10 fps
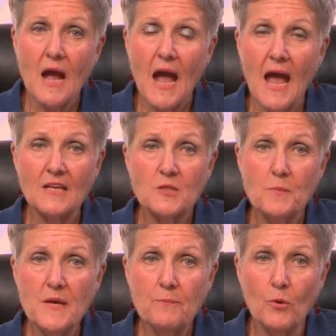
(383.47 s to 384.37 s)
as
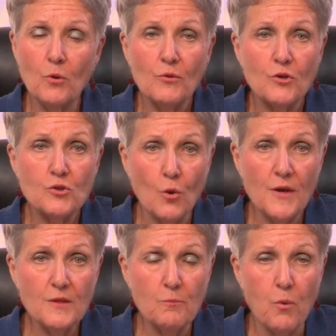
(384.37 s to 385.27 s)
people
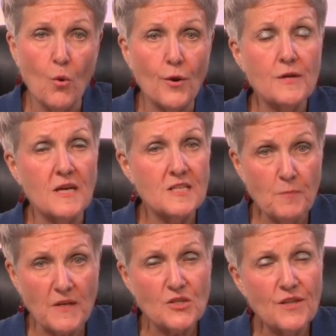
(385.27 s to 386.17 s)
join the board,
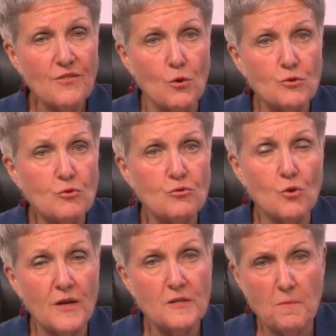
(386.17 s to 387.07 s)
especially those who
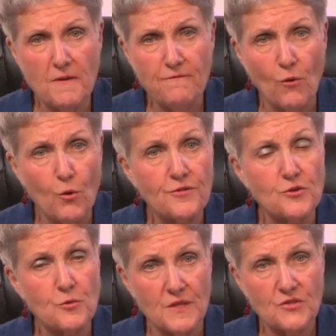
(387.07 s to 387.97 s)
joined before the
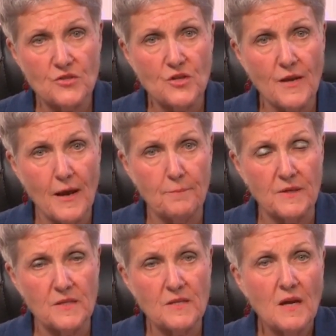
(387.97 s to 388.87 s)
transition
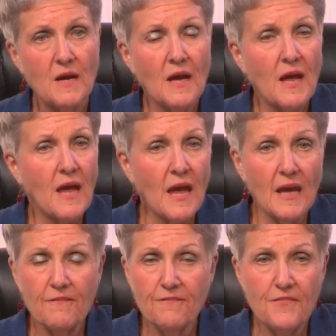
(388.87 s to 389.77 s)
happened,
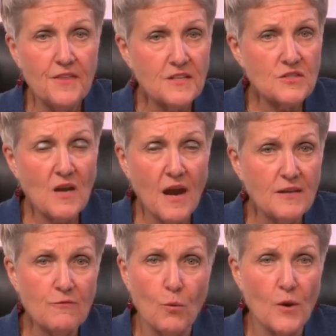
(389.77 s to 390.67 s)
if this kind
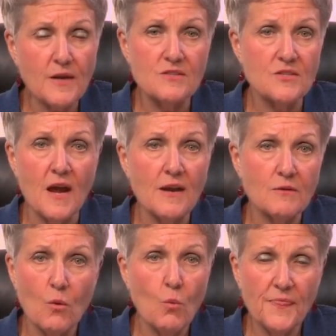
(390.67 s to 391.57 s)
of work is not
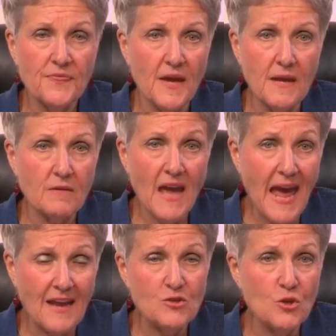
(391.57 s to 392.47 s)
what they
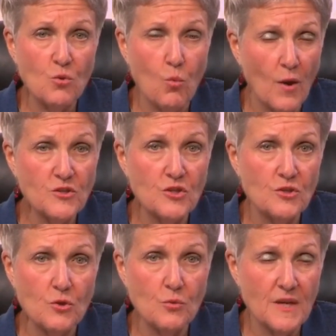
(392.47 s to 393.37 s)
can do, want to
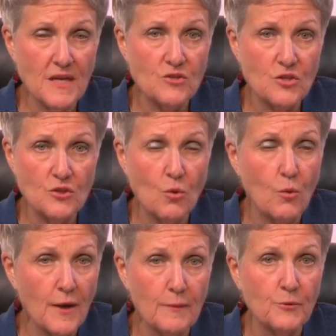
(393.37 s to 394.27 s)
do, need to do,
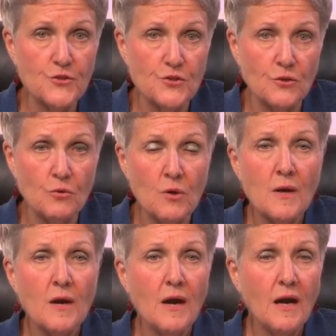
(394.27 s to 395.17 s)
or able to do,
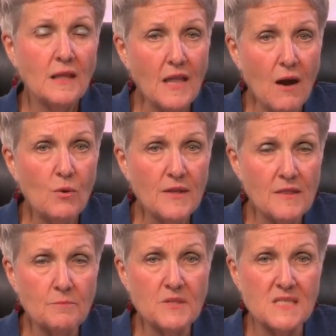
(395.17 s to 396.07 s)
allowing
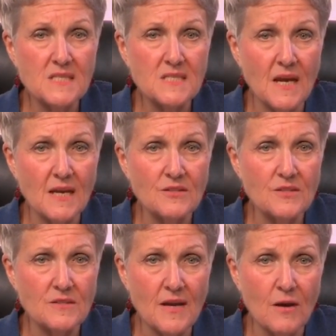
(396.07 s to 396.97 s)
them to stand
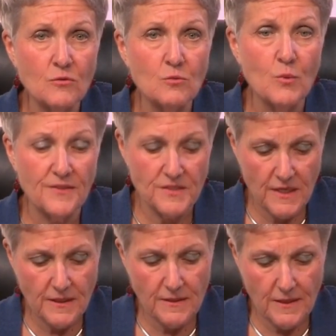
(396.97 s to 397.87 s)
down with
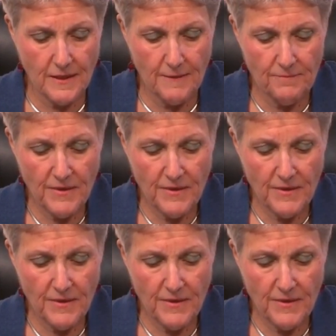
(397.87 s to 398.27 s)
dignity.